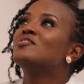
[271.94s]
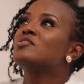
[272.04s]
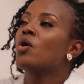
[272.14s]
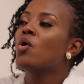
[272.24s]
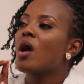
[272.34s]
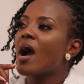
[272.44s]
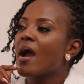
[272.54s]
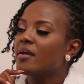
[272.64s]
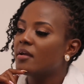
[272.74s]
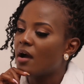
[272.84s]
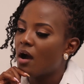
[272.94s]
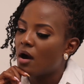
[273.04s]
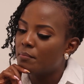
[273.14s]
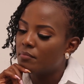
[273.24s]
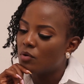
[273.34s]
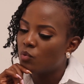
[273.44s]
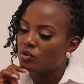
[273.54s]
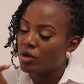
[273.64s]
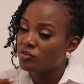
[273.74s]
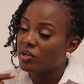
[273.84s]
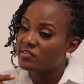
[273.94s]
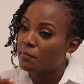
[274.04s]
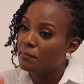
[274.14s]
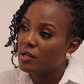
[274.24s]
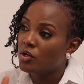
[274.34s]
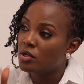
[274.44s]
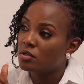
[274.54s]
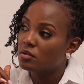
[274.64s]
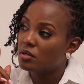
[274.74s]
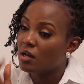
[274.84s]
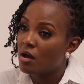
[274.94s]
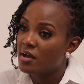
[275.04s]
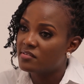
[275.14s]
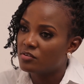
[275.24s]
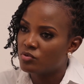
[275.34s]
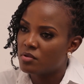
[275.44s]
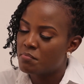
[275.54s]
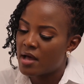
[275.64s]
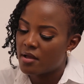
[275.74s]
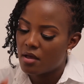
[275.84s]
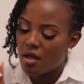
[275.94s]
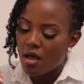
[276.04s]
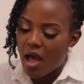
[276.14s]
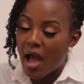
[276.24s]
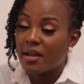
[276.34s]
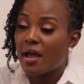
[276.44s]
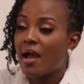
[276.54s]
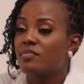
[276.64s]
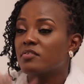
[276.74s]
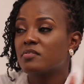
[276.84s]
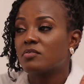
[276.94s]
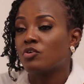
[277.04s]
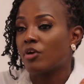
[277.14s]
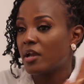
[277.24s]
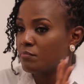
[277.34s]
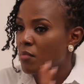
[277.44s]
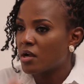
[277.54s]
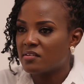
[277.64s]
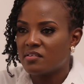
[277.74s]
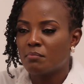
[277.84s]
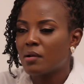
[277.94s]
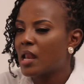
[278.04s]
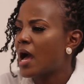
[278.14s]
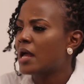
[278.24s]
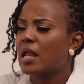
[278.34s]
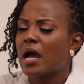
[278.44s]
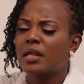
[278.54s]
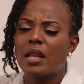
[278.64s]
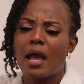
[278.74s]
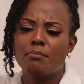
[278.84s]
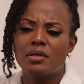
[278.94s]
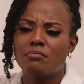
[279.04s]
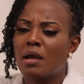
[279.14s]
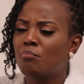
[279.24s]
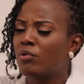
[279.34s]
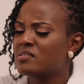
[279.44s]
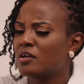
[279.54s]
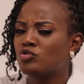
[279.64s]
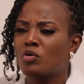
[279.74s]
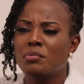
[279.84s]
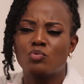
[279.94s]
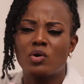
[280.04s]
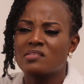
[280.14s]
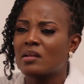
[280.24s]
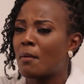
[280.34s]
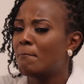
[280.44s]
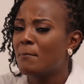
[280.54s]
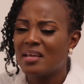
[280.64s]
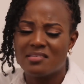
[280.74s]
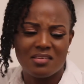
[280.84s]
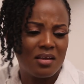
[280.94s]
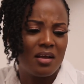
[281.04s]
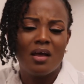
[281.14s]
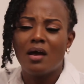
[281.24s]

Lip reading: So we're trying to get 1 million clients into the bank. And I had this great marketing plan, and I mean, my boss had told me it was an amazing